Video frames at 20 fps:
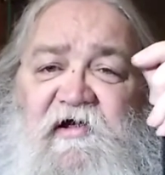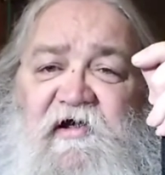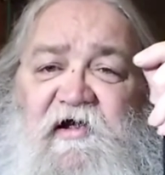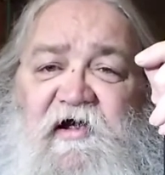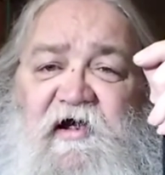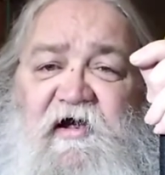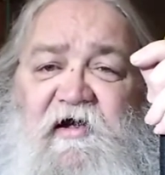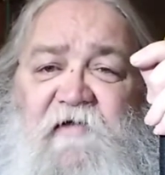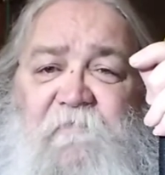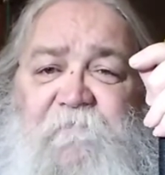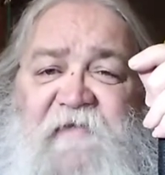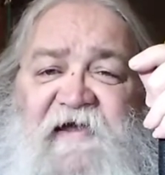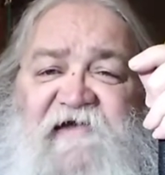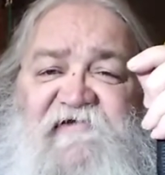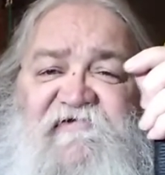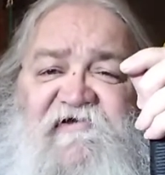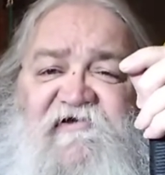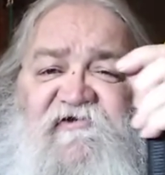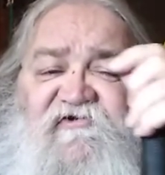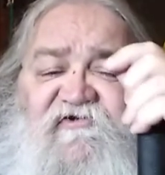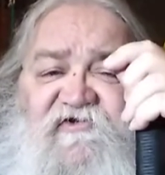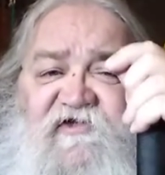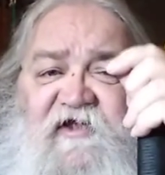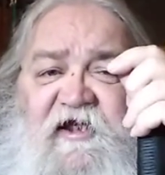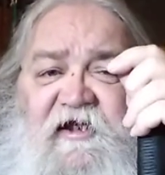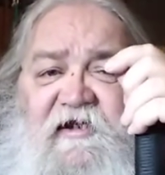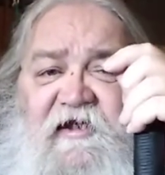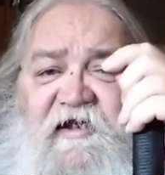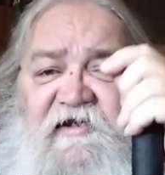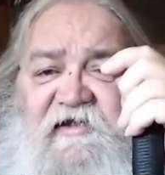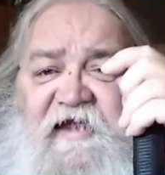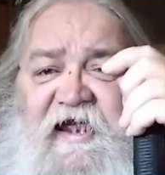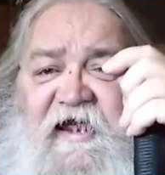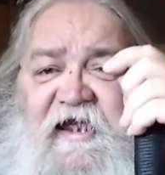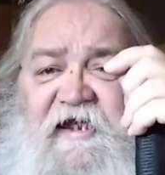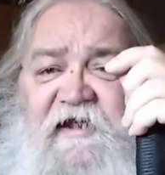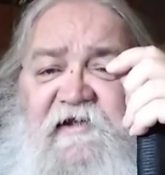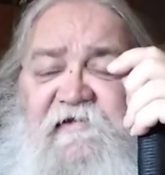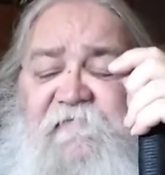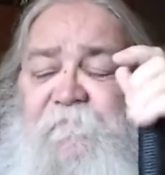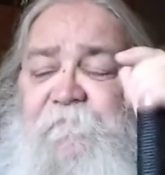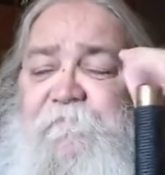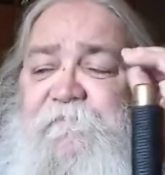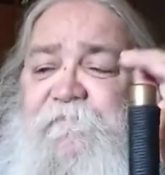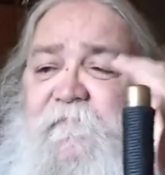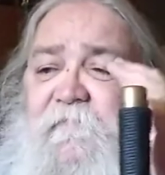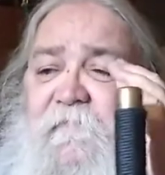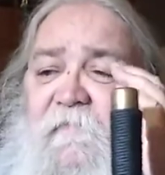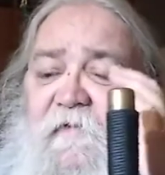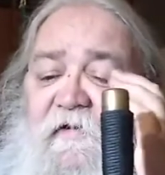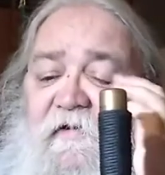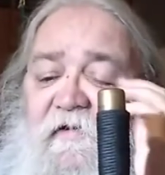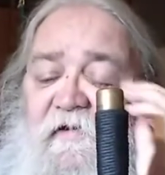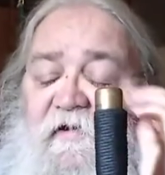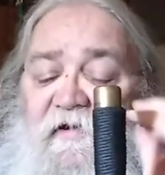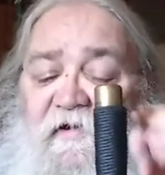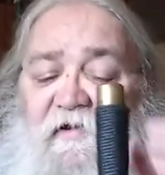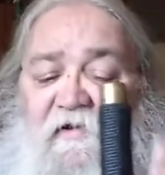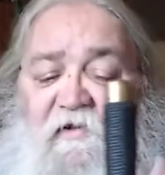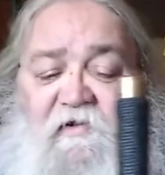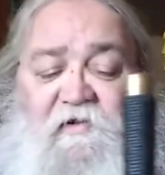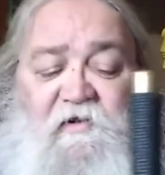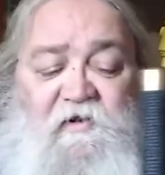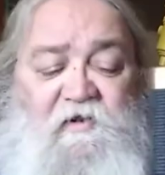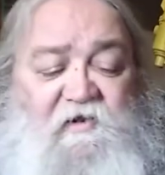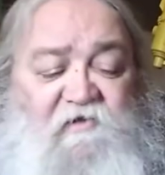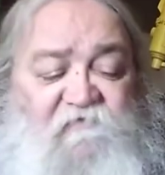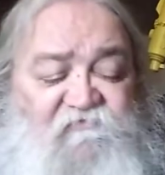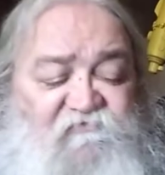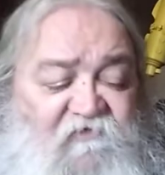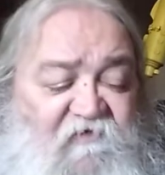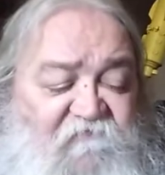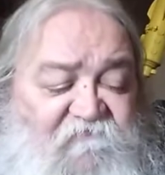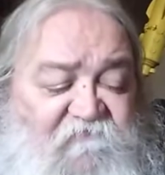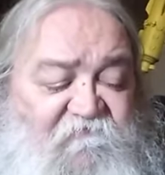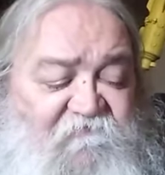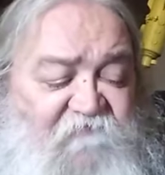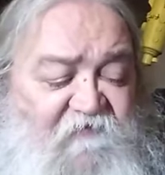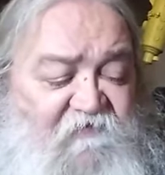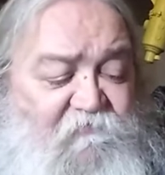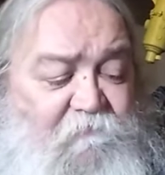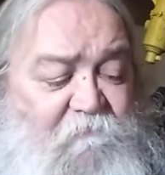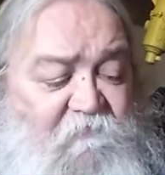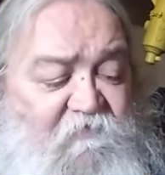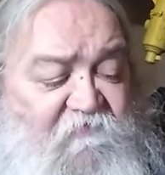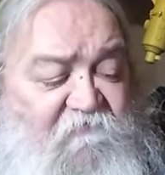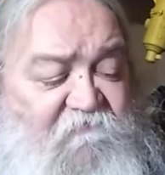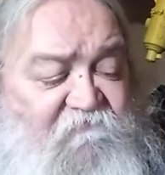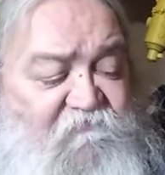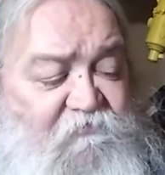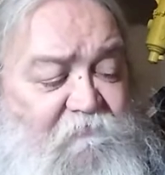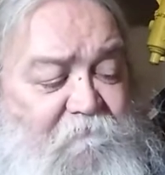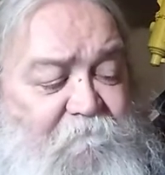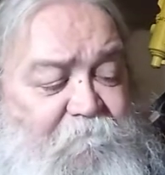uh, basic stick and cane, uh, self defense moves.